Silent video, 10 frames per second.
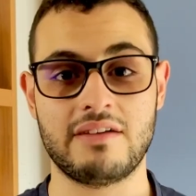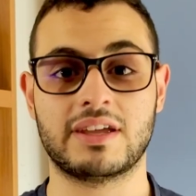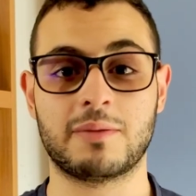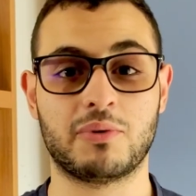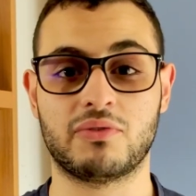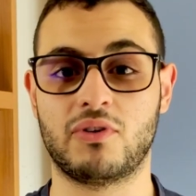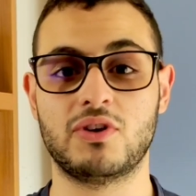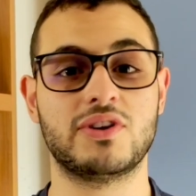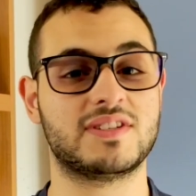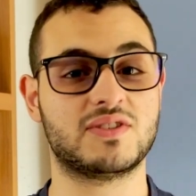Having a
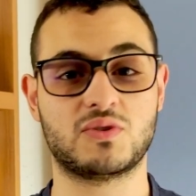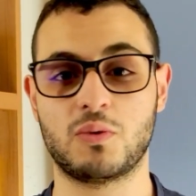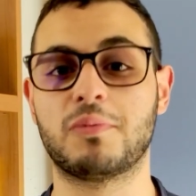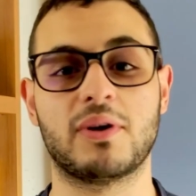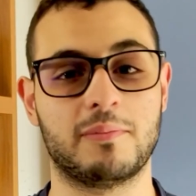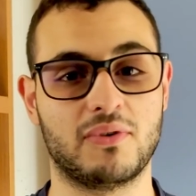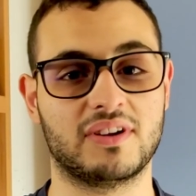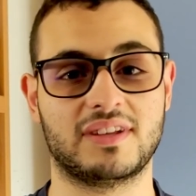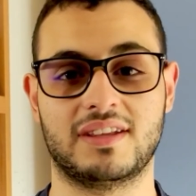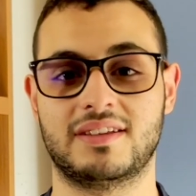portfolio is super
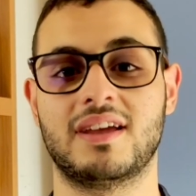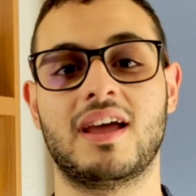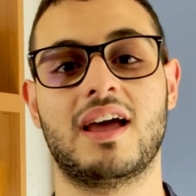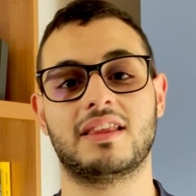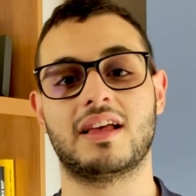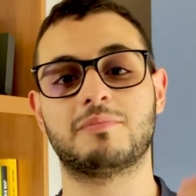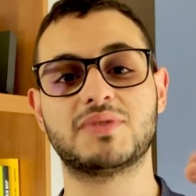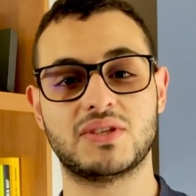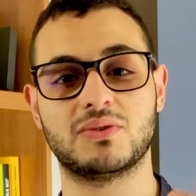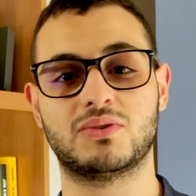important and
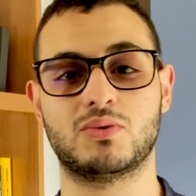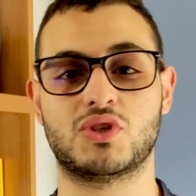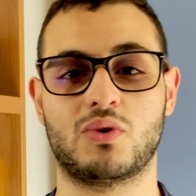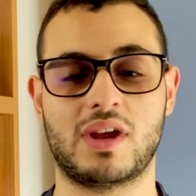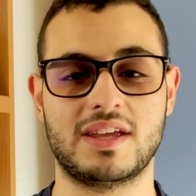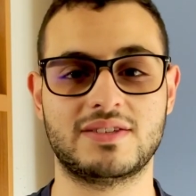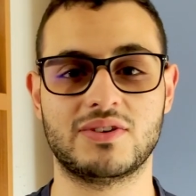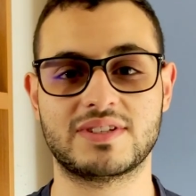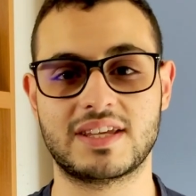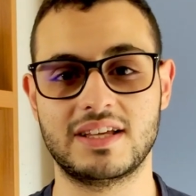helps you to showcase
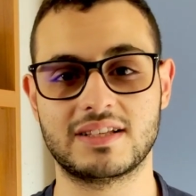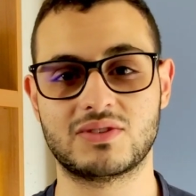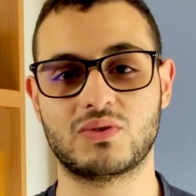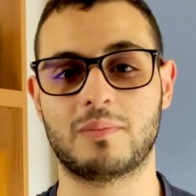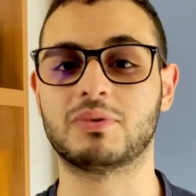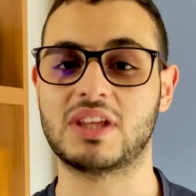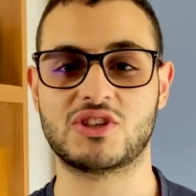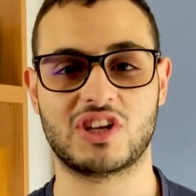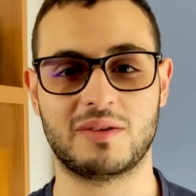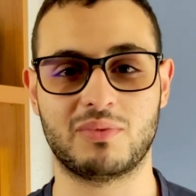your skills to a
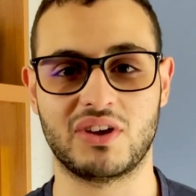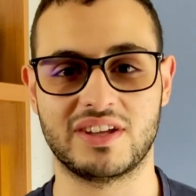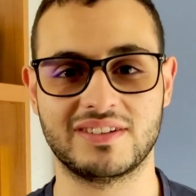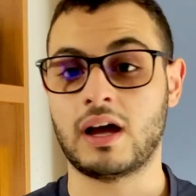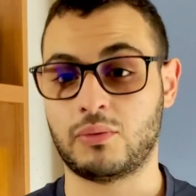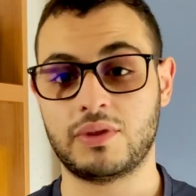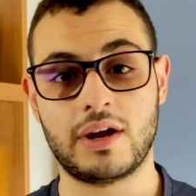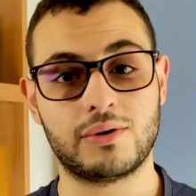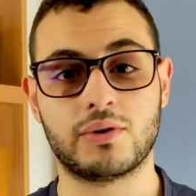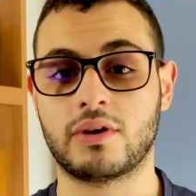potential employee. Out
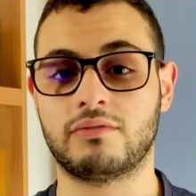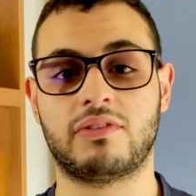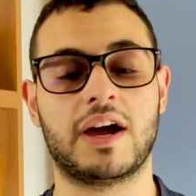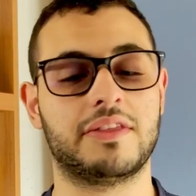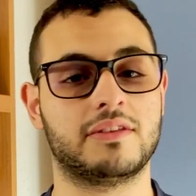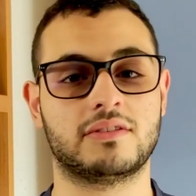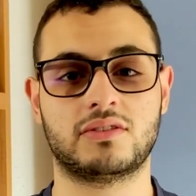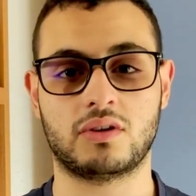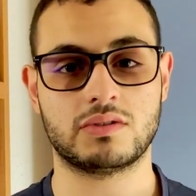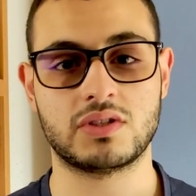there you can find
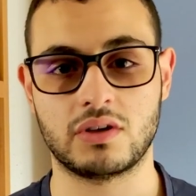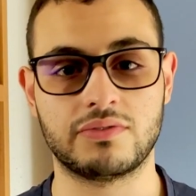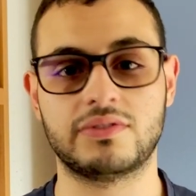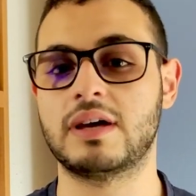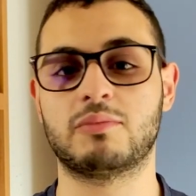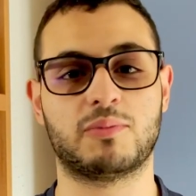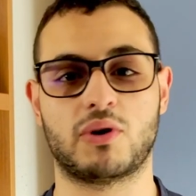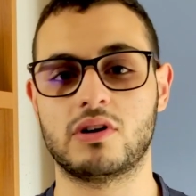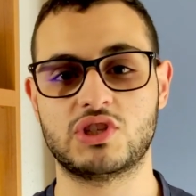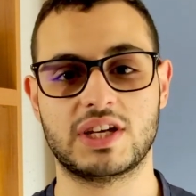tons of demo
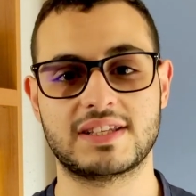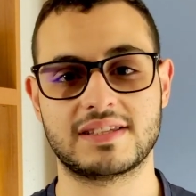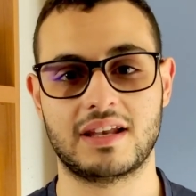projects